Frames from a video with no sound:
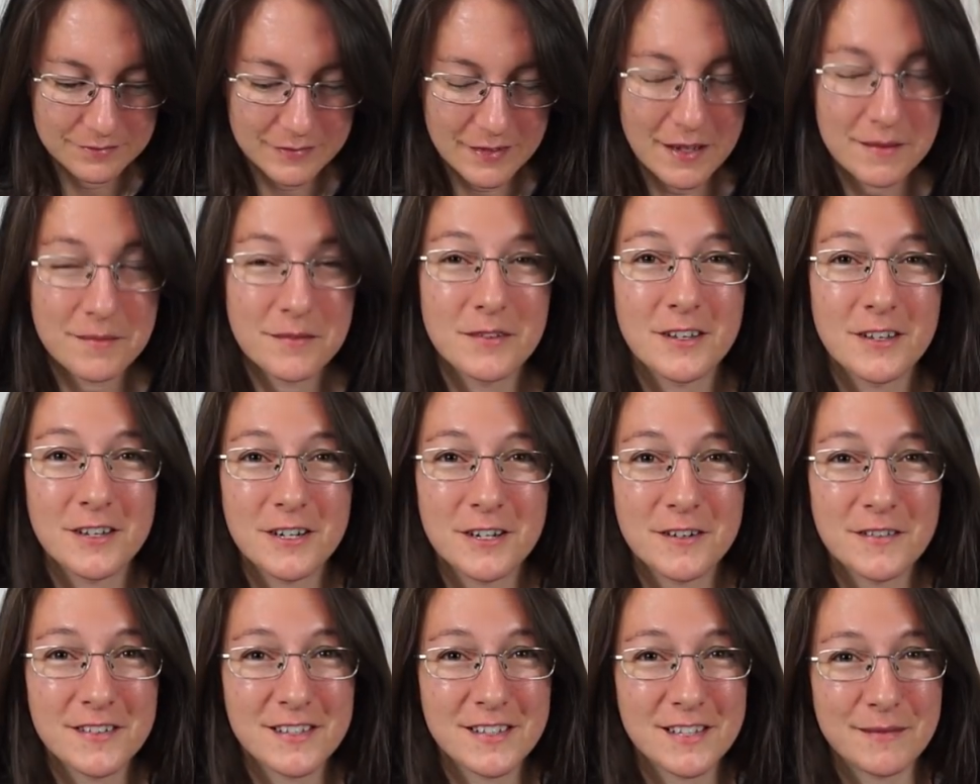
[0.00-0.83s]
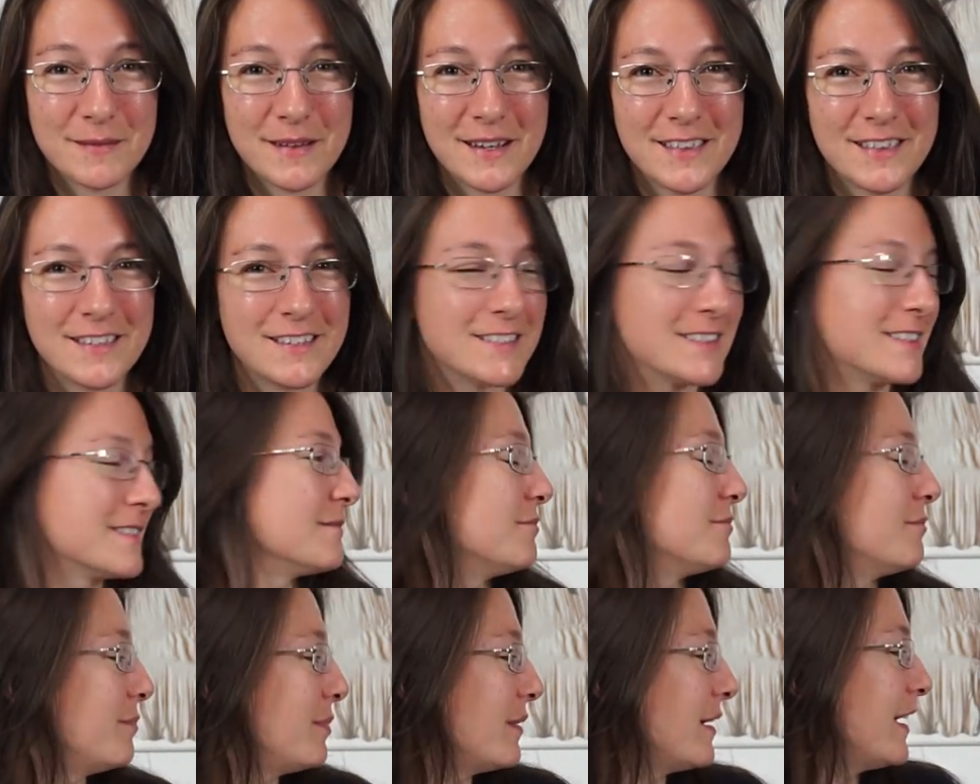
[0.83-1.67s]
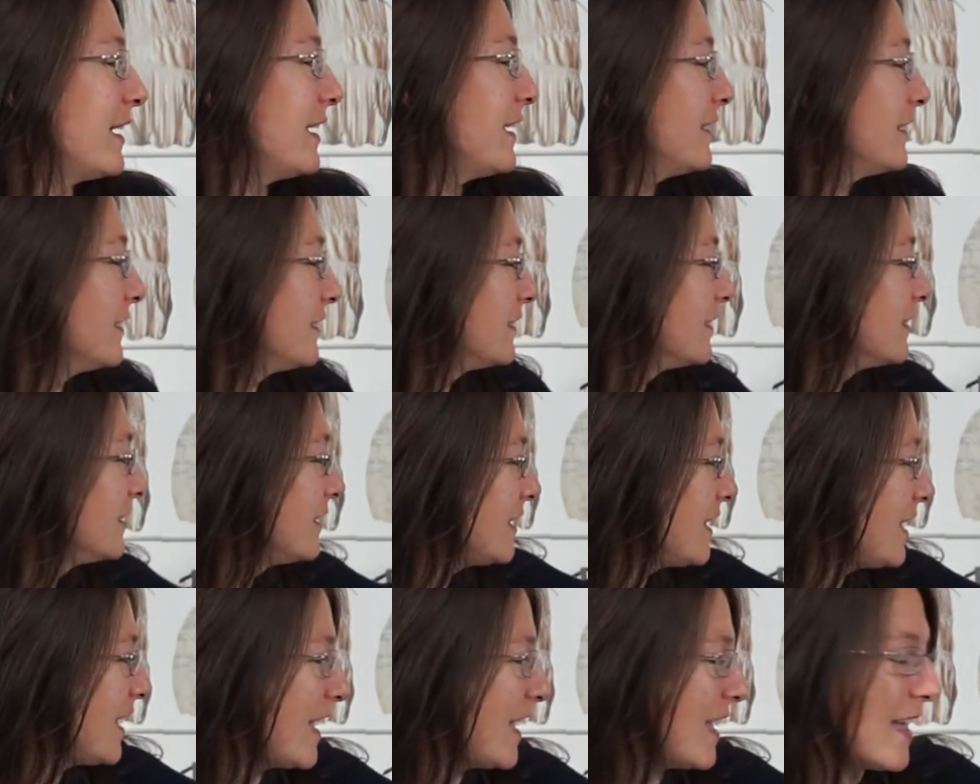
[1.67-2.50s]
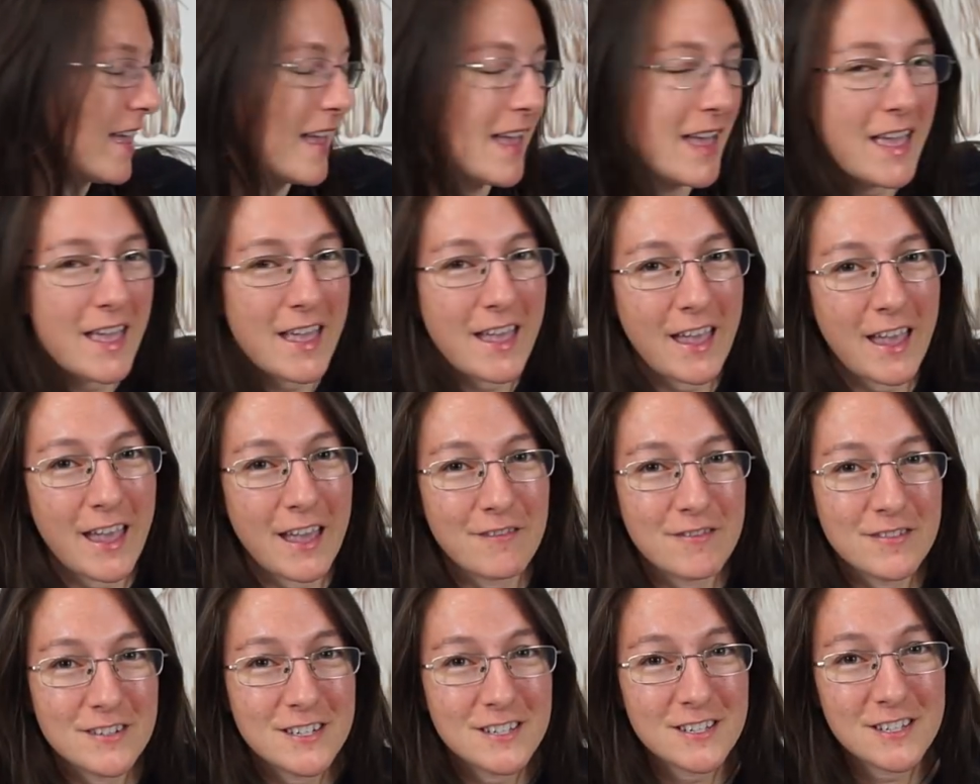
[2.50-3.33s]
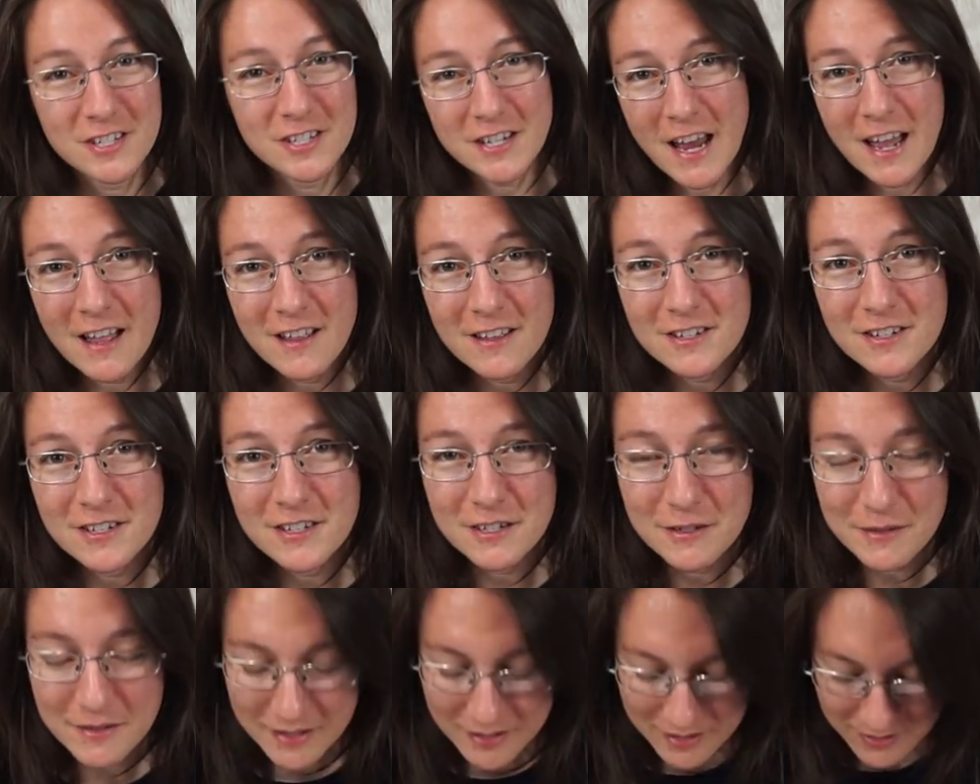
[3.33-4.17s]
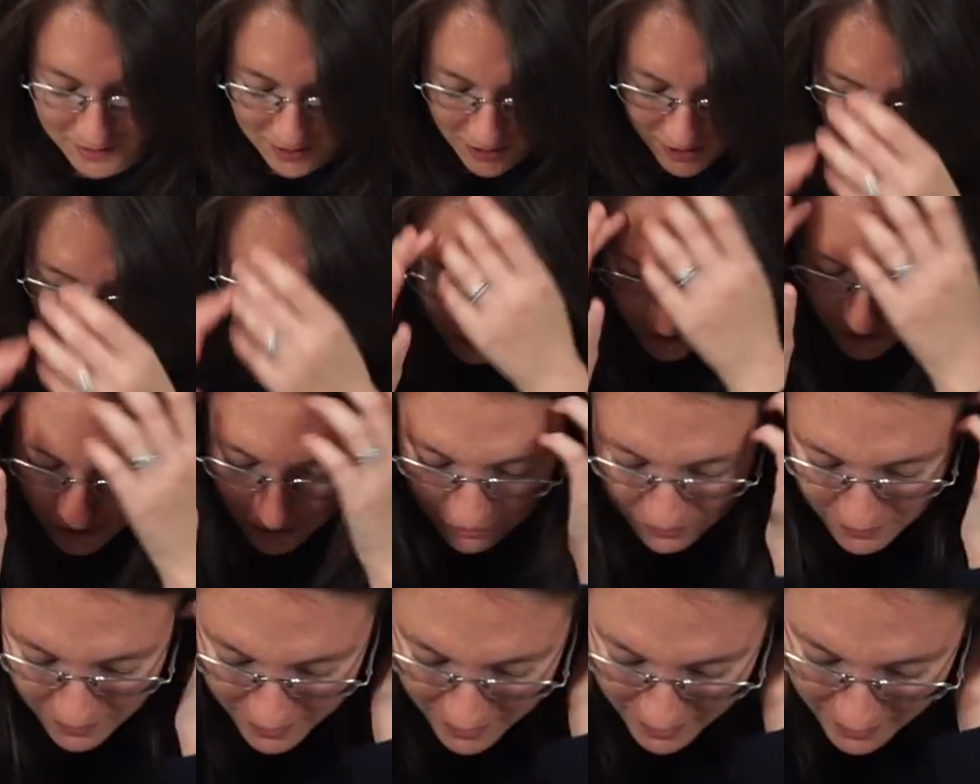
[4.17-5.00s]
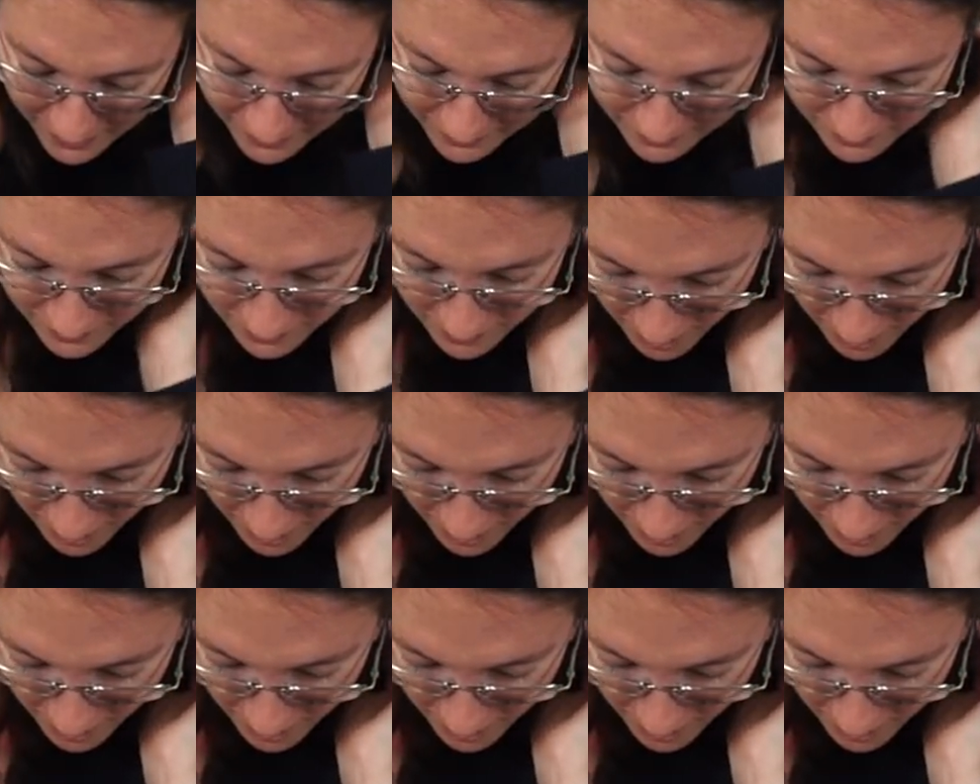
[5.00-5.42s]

I'm really nervous to make this, but hey, if it doesn't challenge you, it doesn't change you, right?